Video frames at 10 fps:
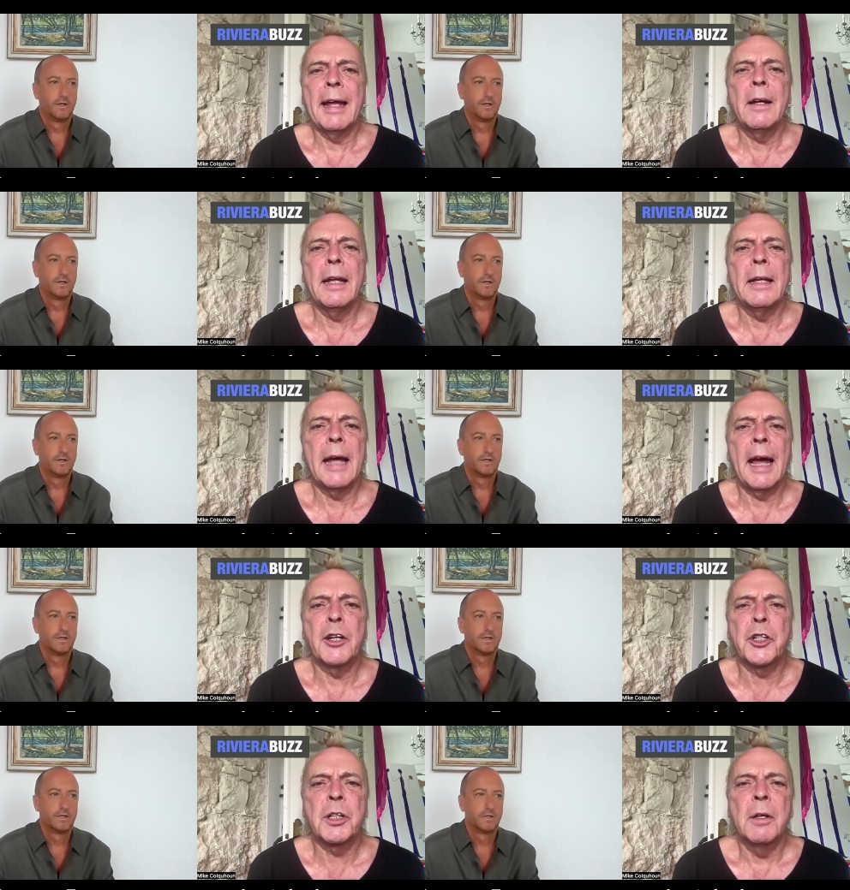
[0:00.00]
Speaker 1: handling
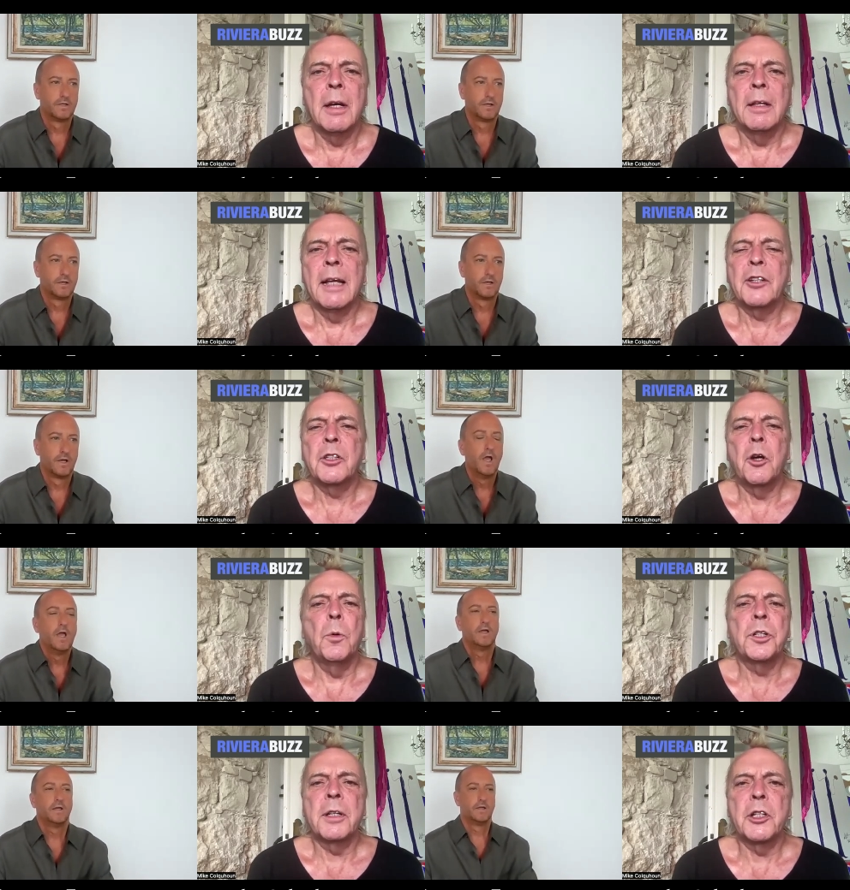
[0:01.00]
cash? That's
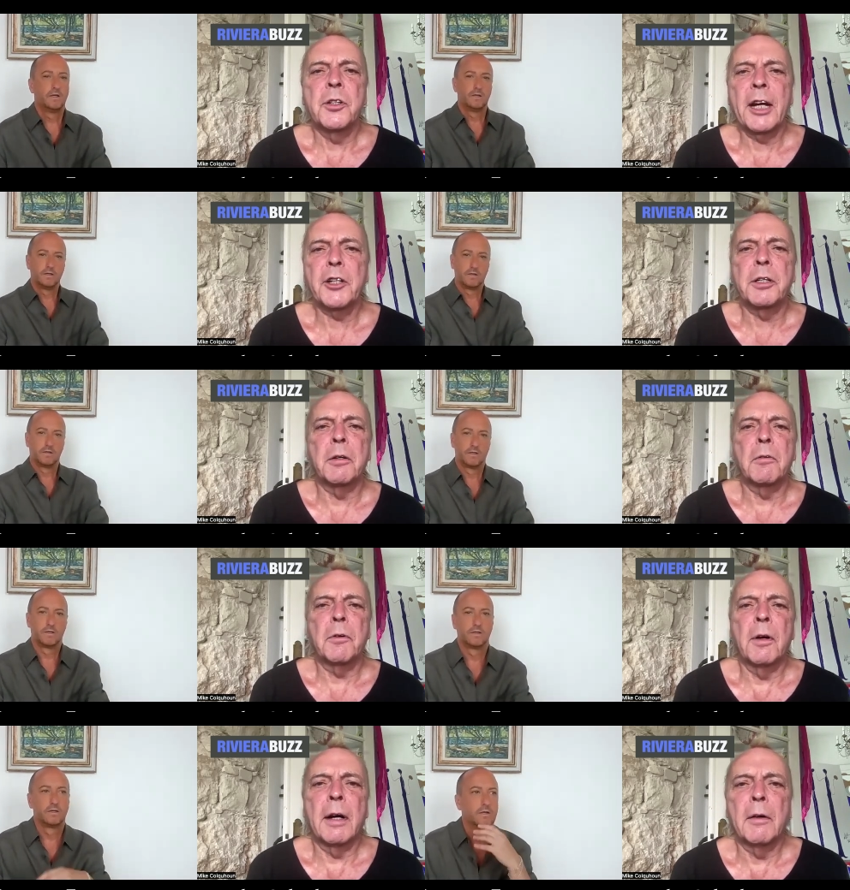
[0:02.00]
always an
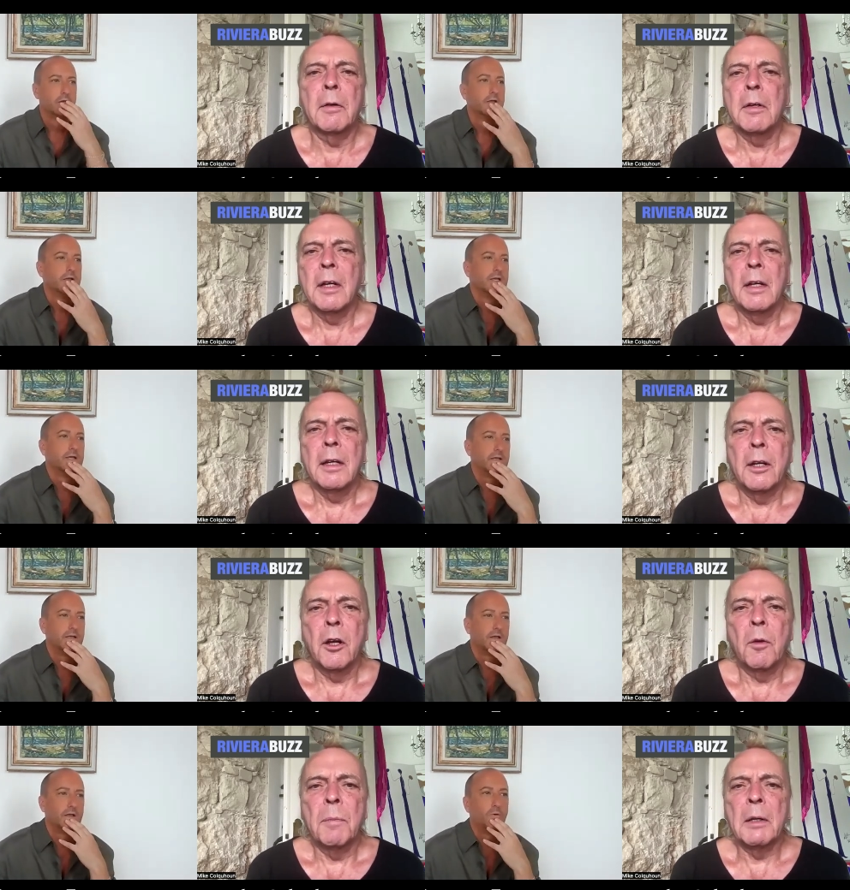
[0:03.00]
attraction for our,
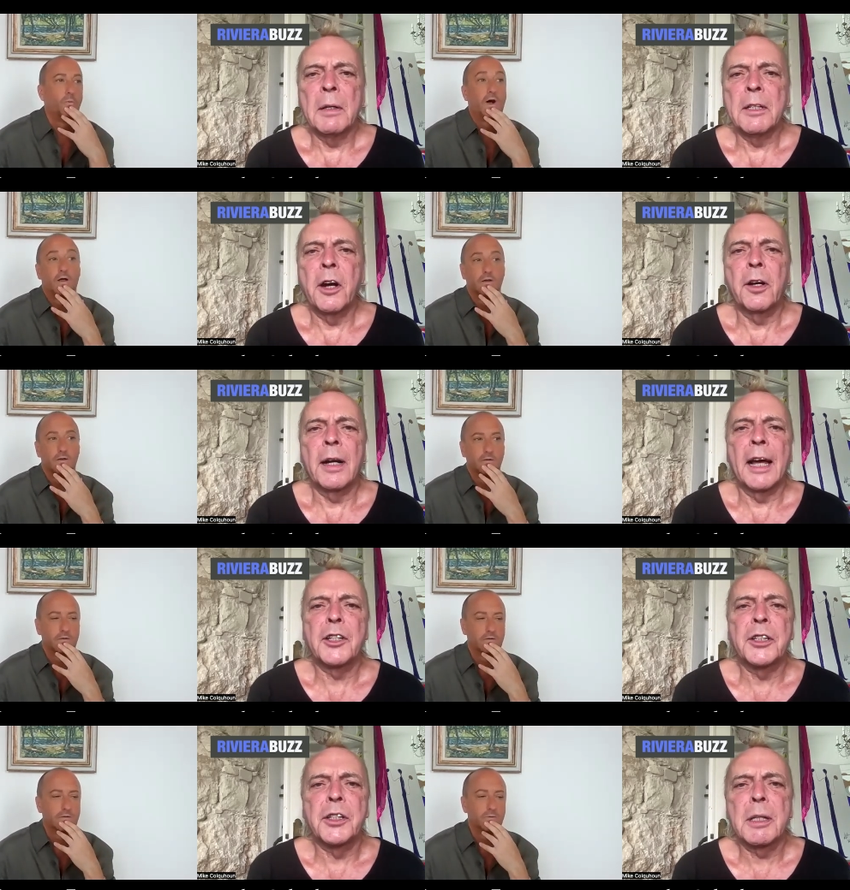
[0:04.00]
you know, many well,
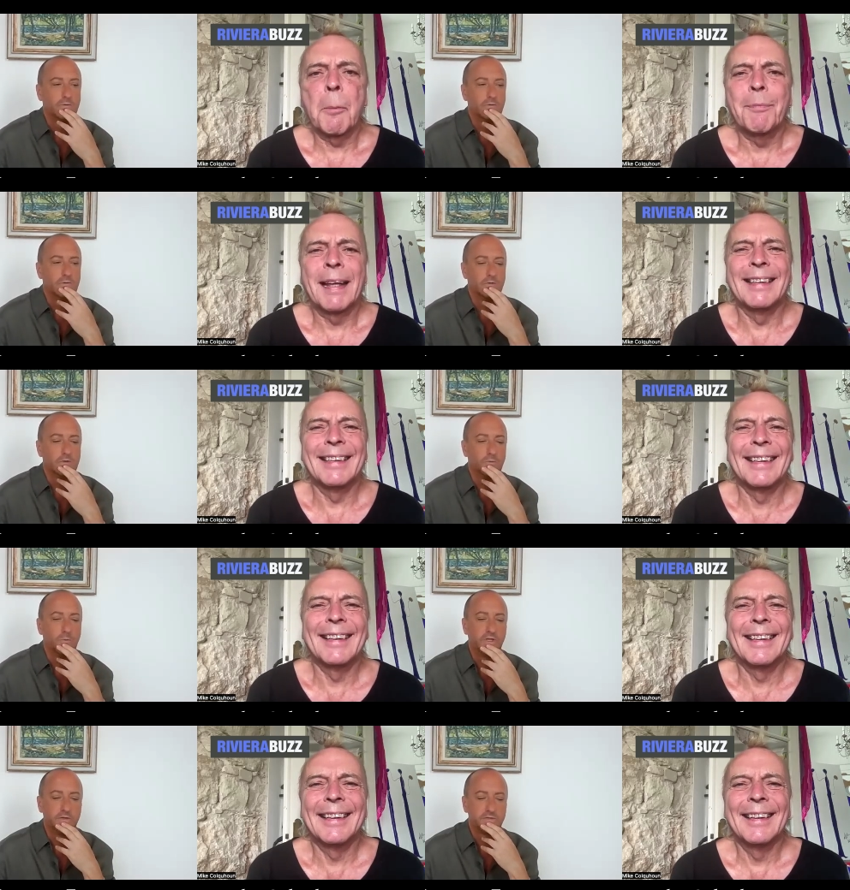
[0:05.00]
classes.
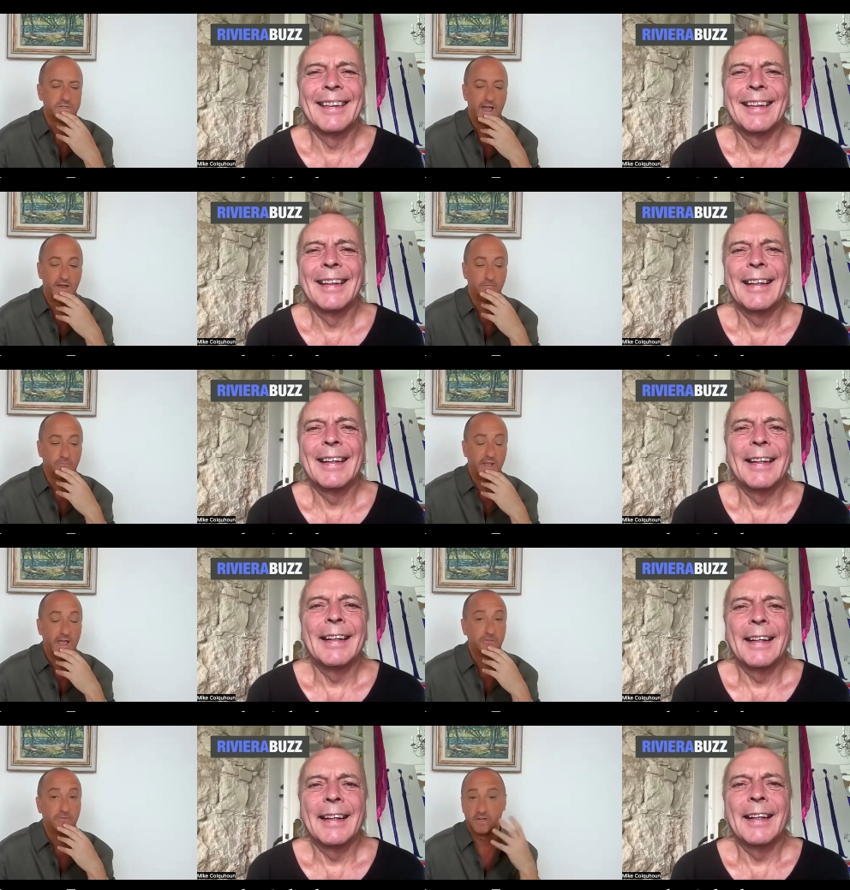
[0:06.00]
Speaker 2: We used to have, we
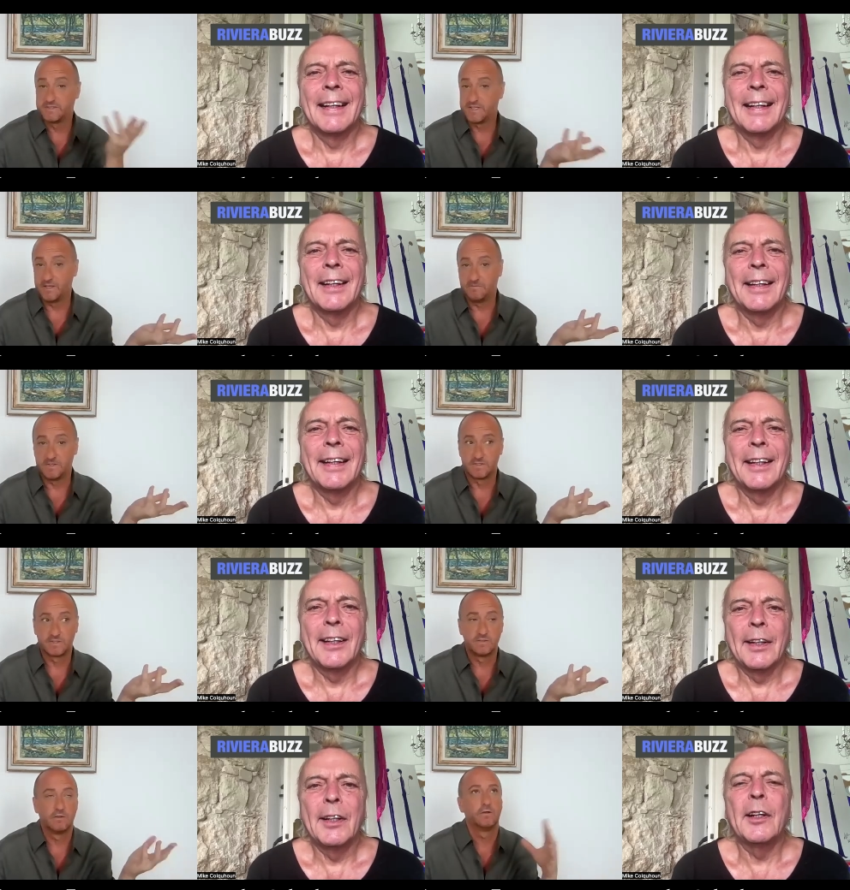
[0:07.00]
had three
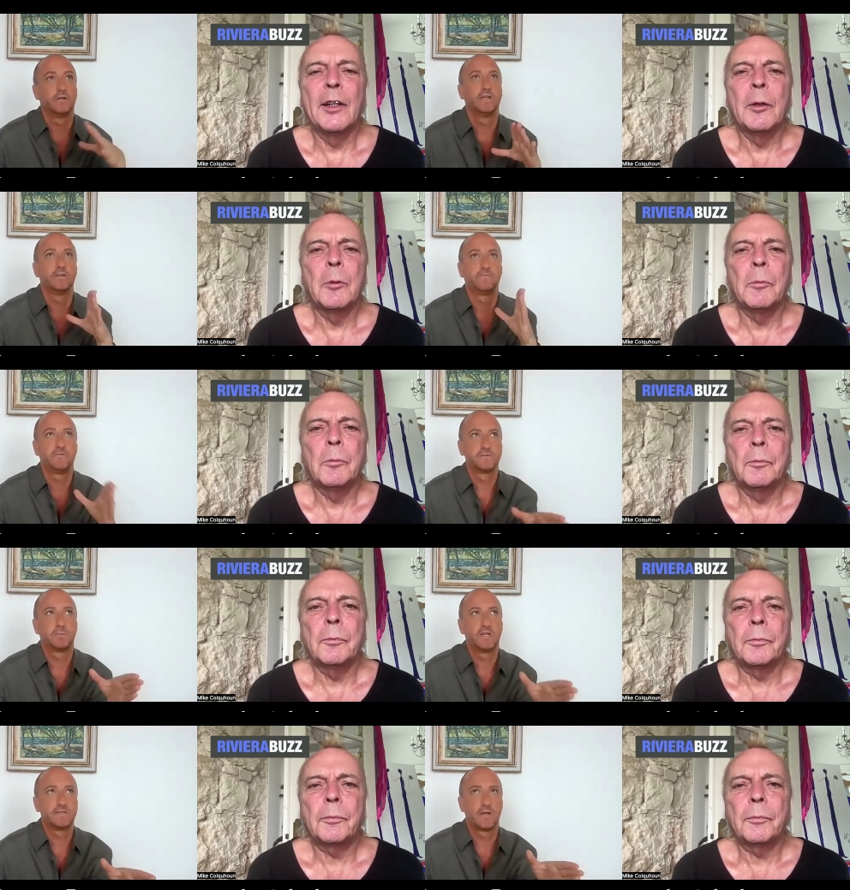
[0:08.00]
safes. Uh, in the first
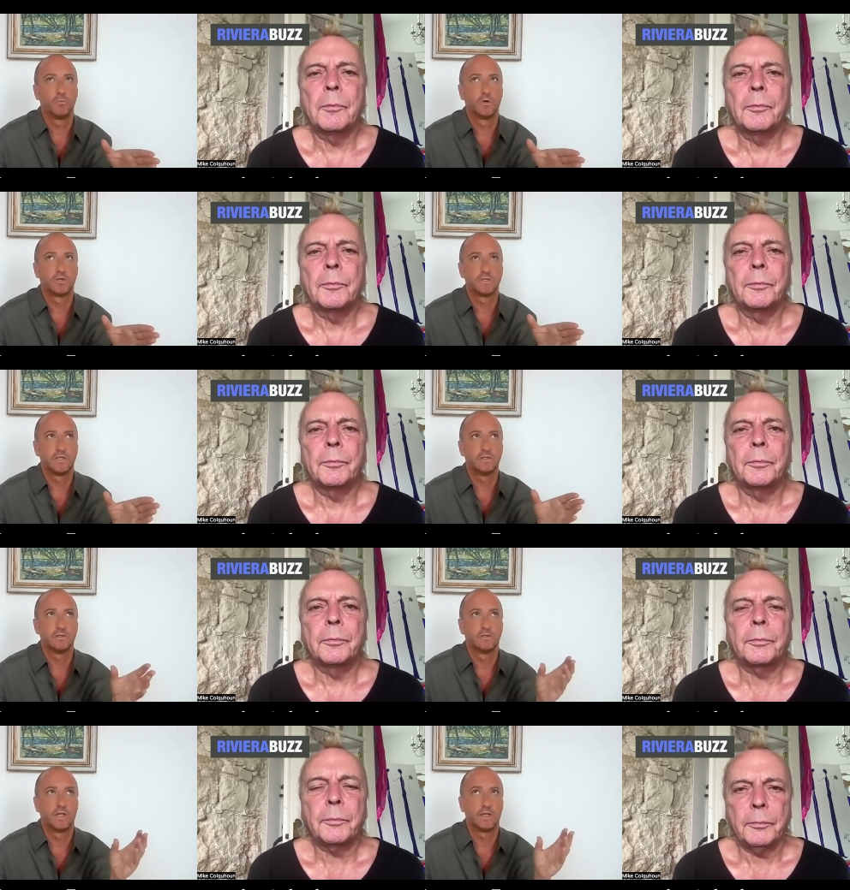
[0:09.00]
place I worked
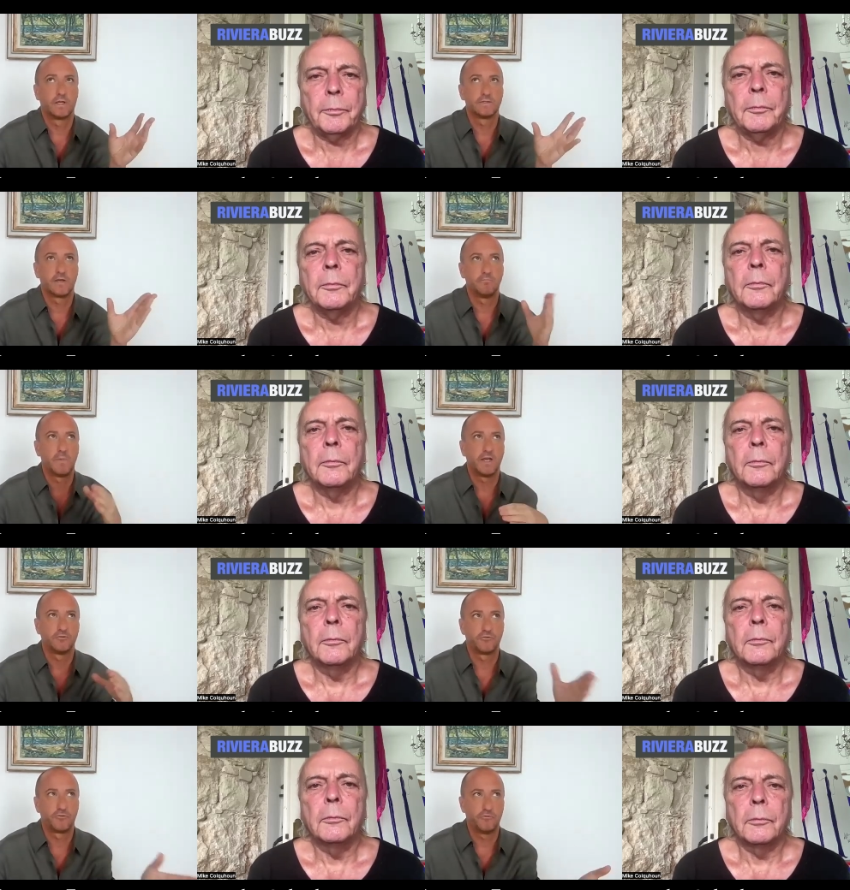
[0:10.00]
in, like, because I've
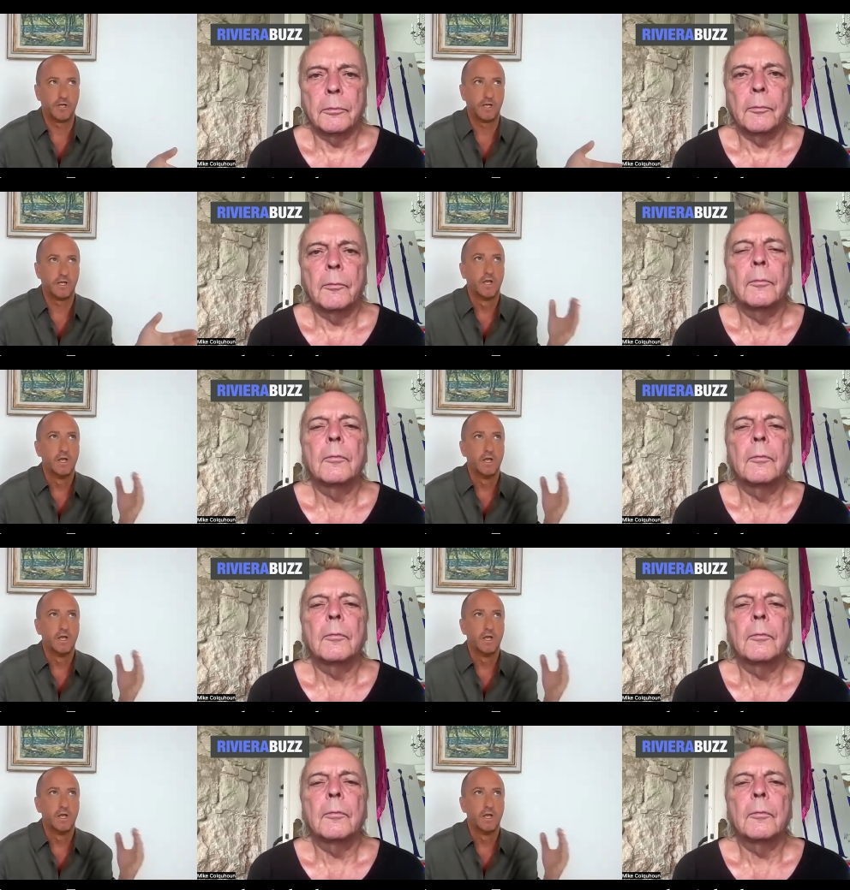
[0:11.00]
managed three.